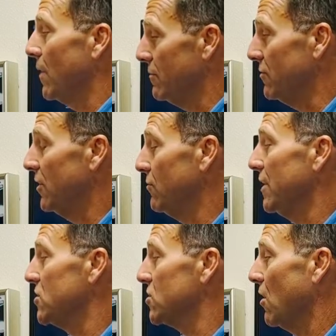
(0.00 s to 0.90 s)
literally
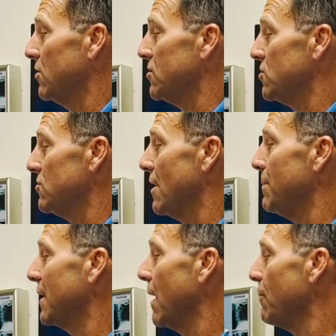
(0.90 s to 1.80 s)
a scar tissue. They
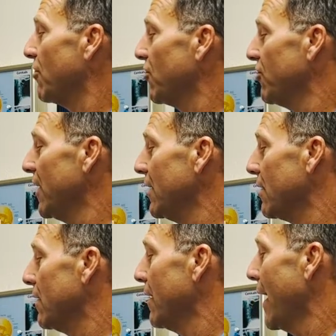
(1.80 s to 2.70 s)
become thicker,